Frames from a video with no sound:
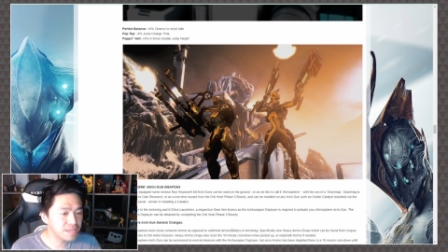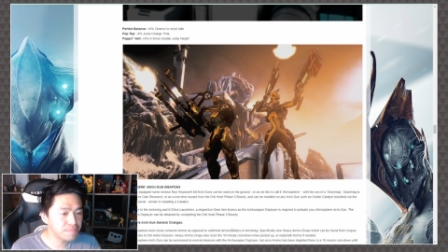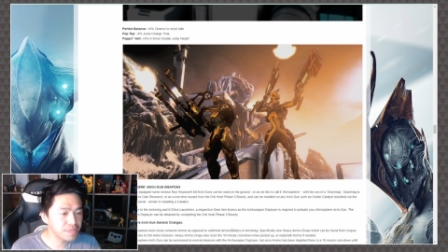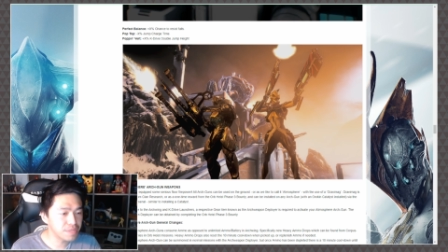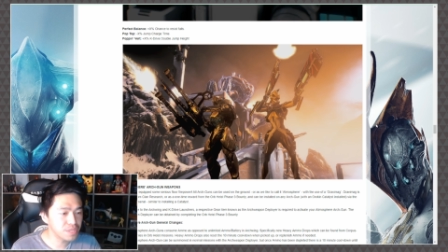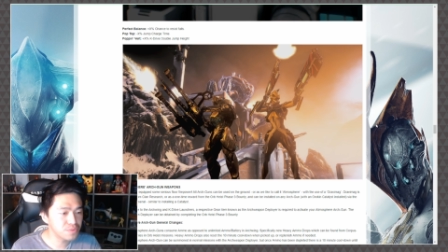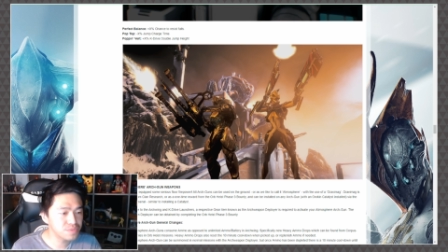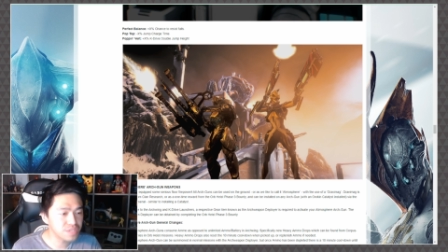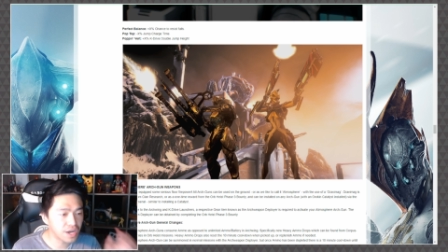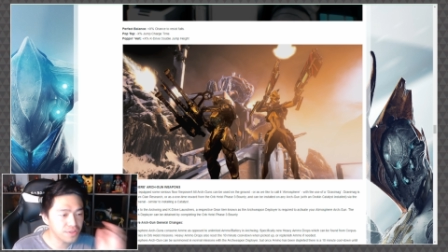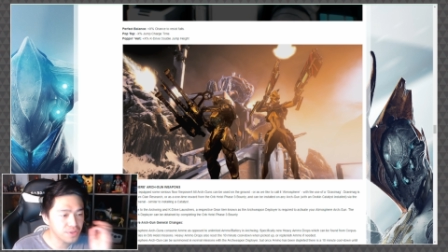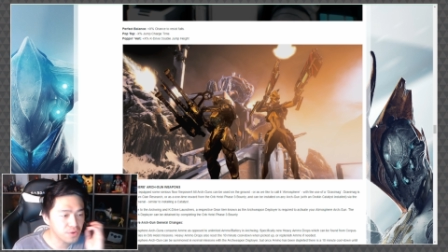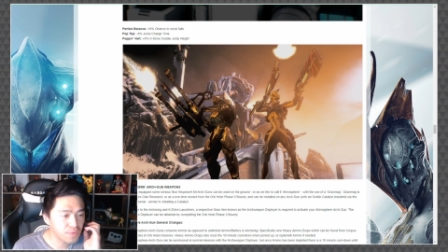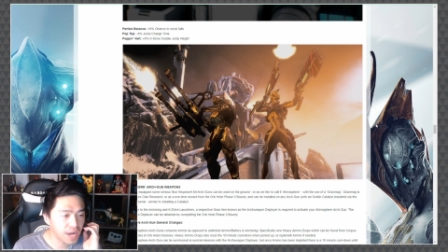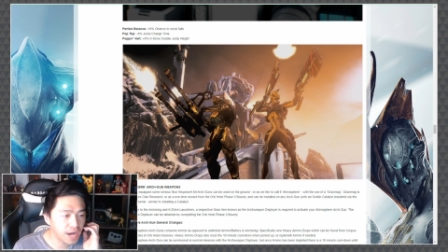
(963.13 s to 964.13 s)
can be used on
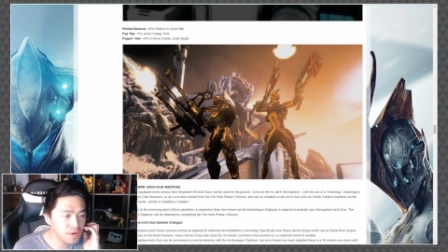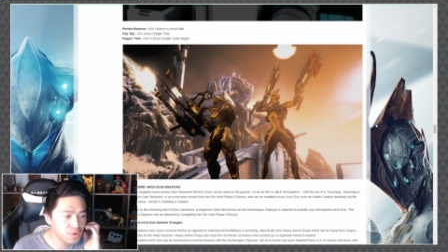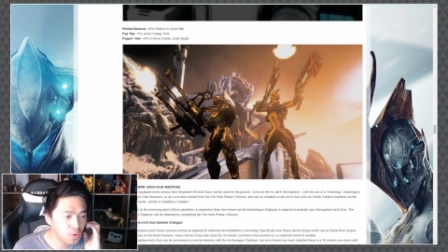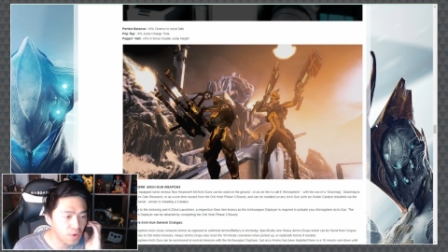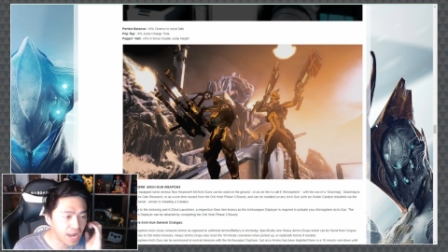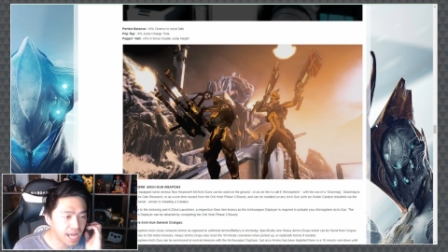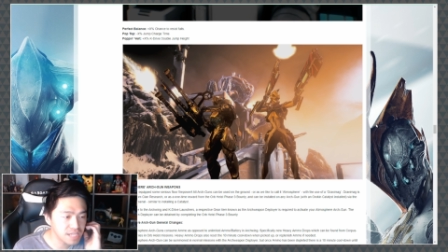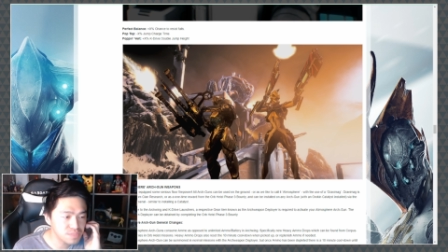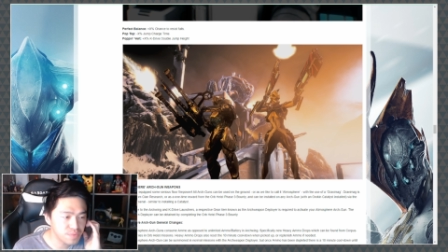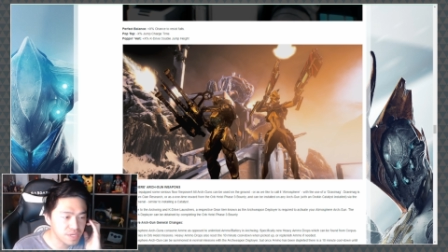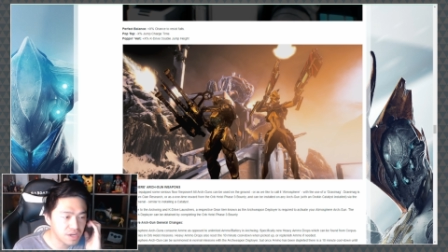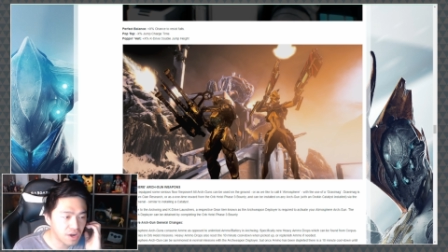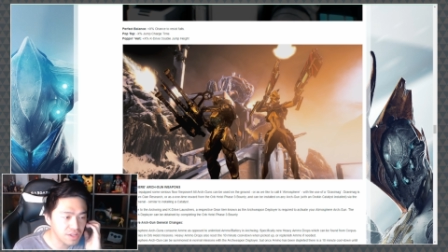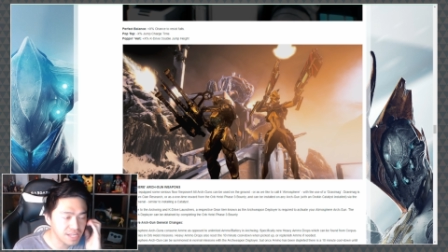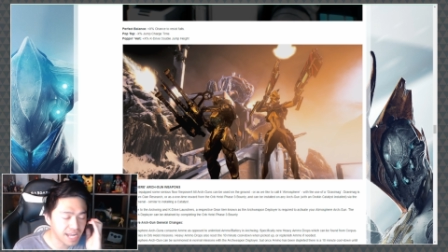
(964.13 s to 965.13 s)
the ground, or as we
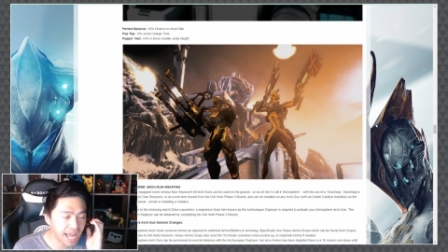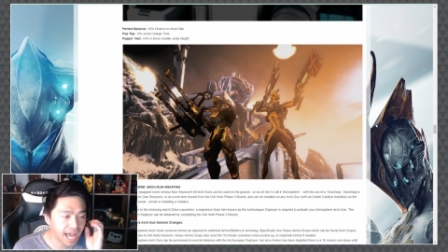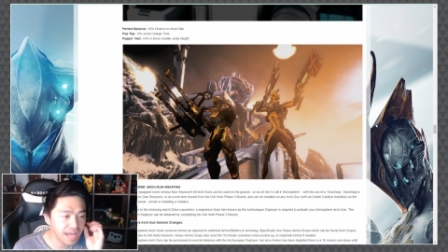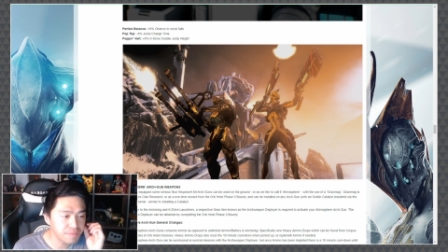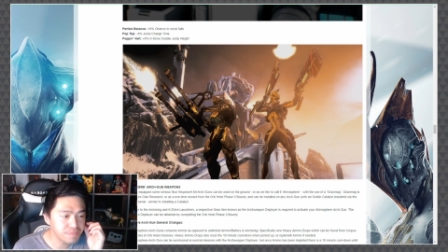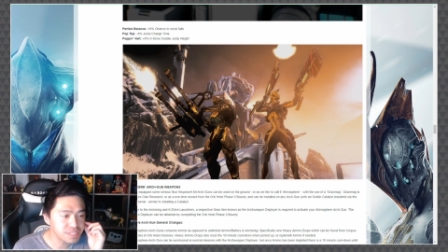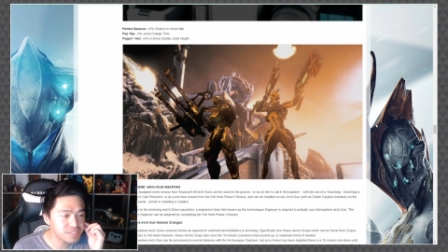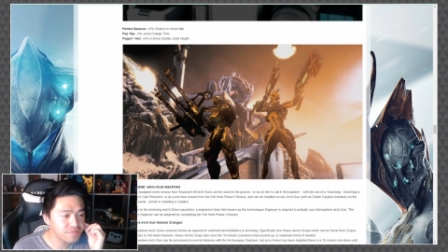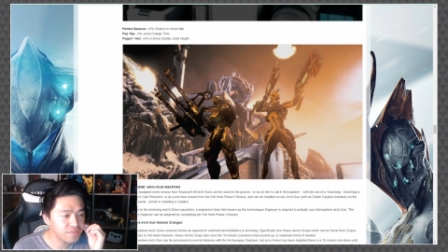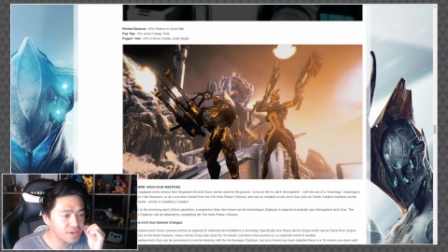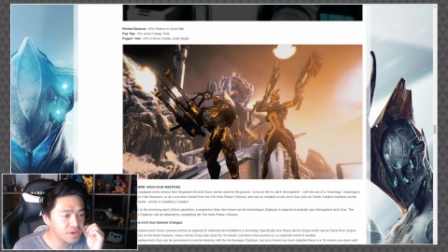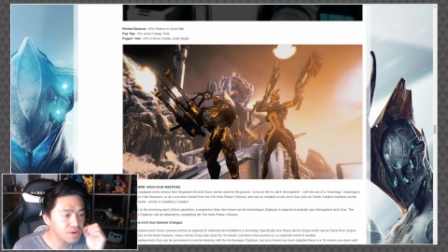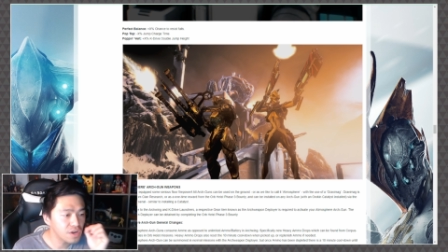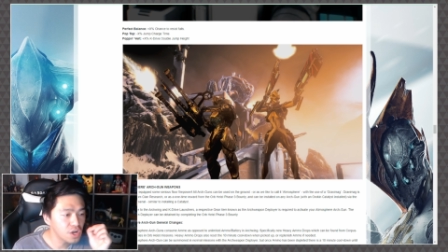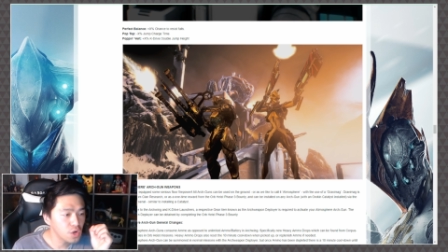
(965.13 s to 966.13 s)
call it,
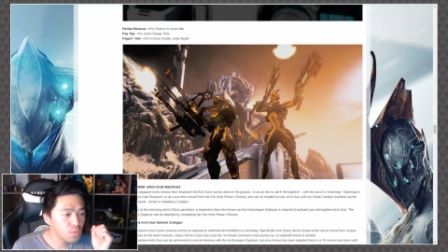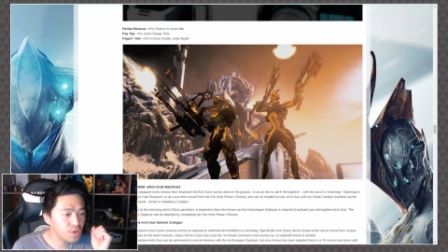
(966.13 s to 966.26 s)
atmosphere,